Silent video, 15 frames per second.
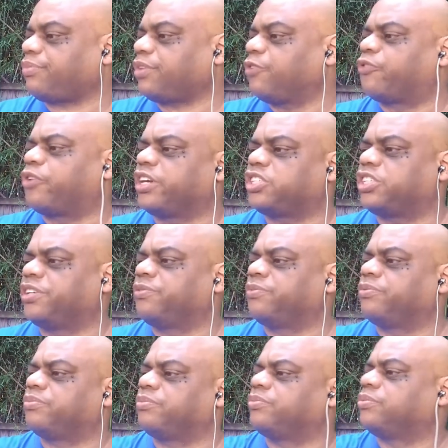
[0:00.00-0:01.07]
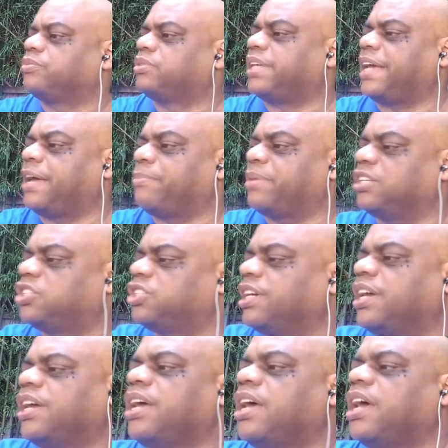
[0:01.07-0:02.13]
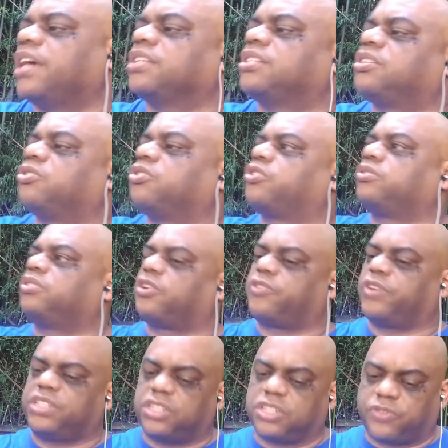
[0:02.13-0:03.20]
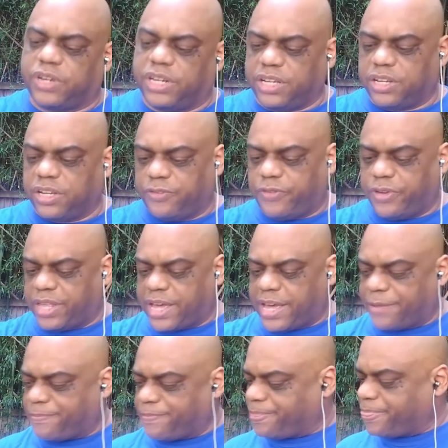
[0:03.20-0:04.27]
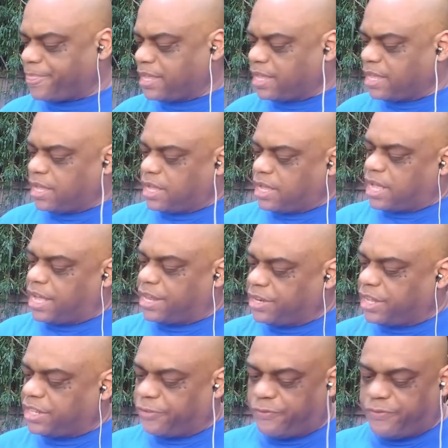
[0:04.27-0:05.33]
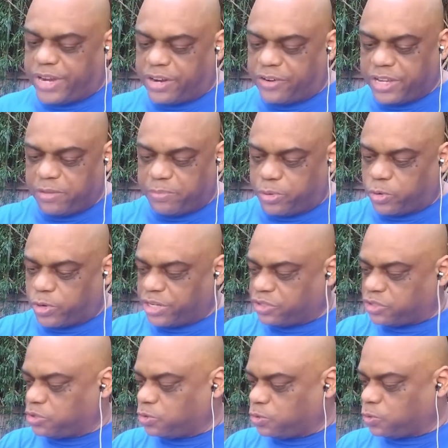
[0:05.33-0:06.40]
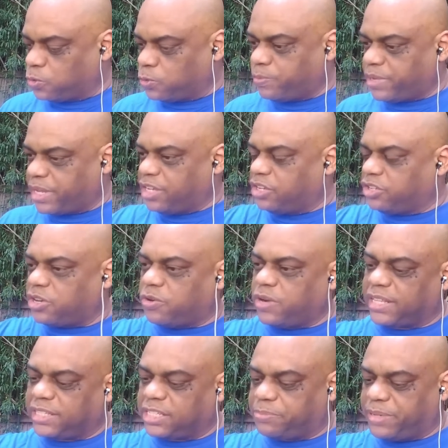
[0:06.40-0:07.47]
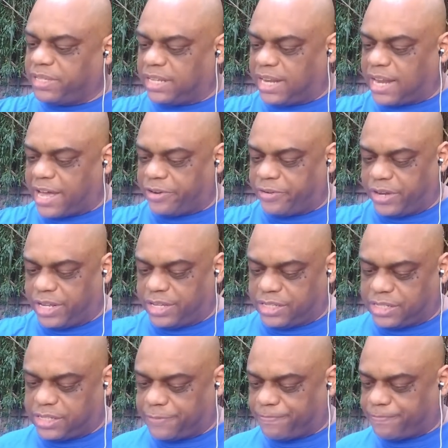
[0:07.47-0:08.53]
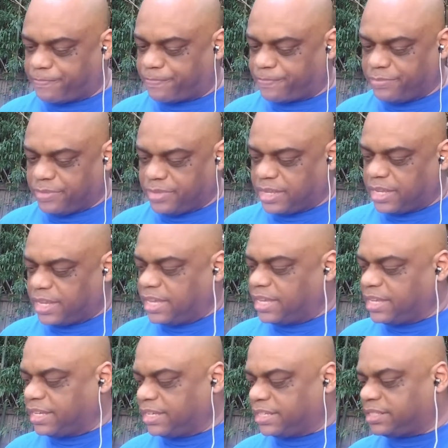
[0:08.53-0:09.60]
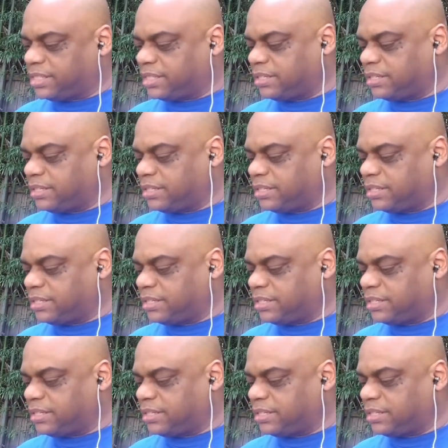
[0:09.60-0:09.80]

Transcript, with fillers: friction damage. And so the grease is really good for that. Another very important tool, and you don't have to spend a lot on this, is